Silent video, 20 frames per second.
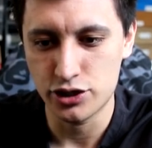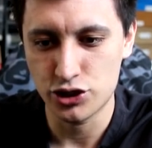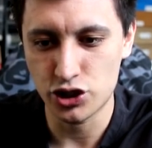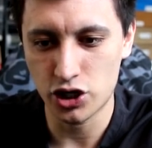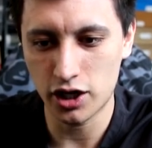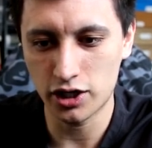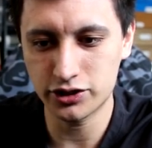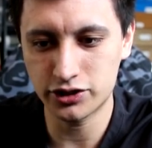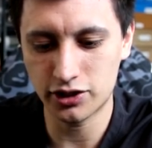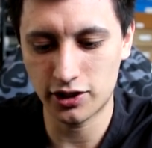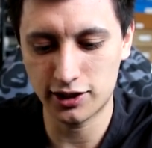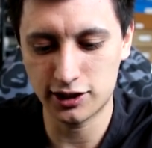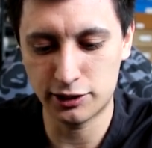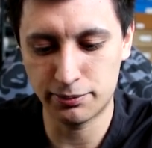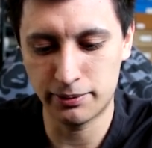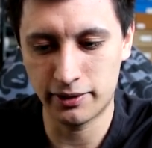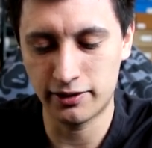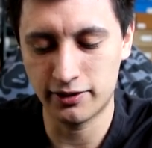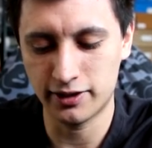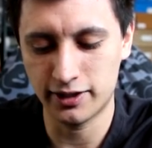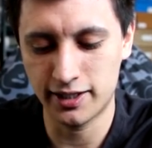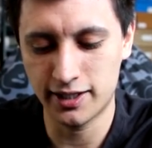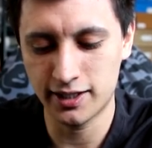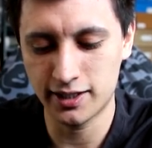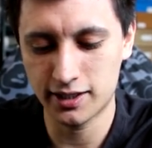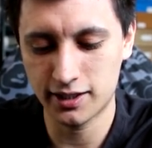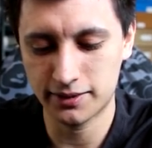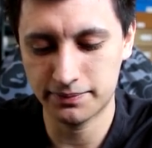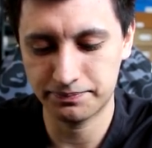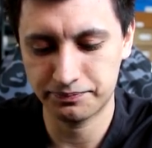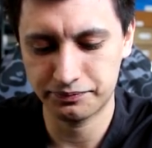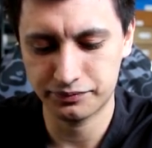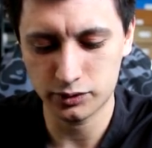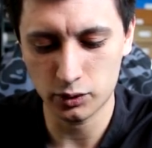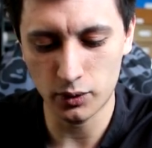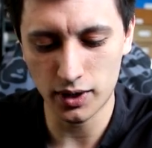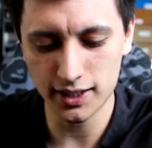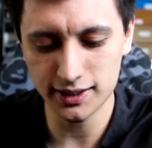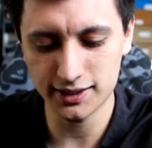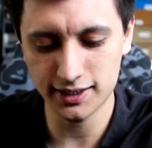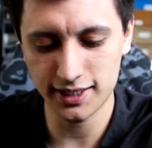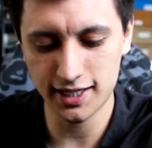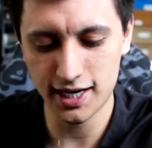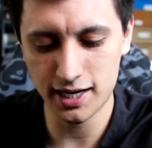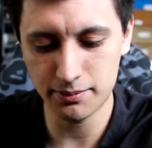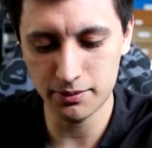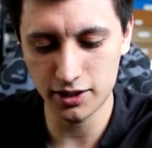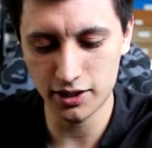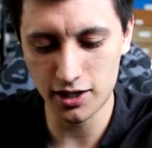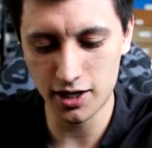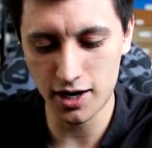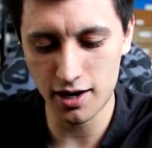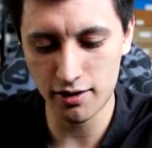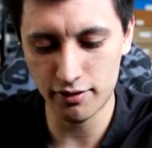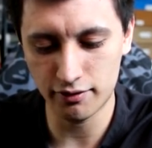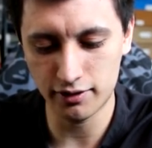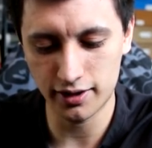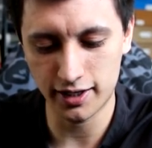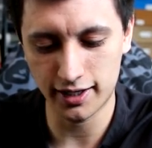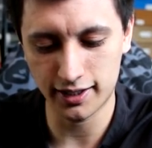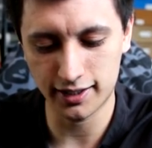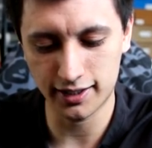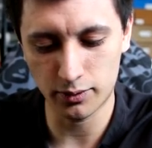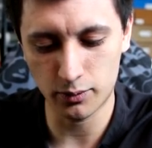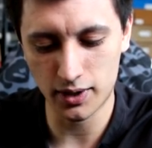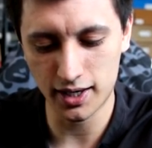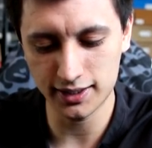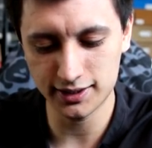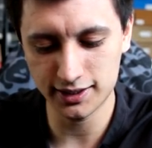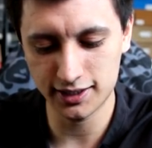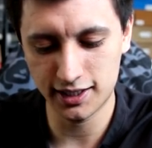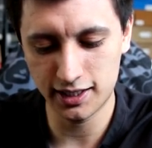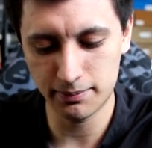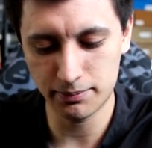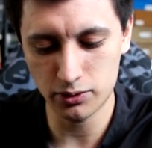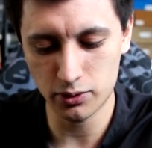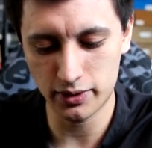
Charizard, Spirit Link. Why is the camera not, like, why does it keep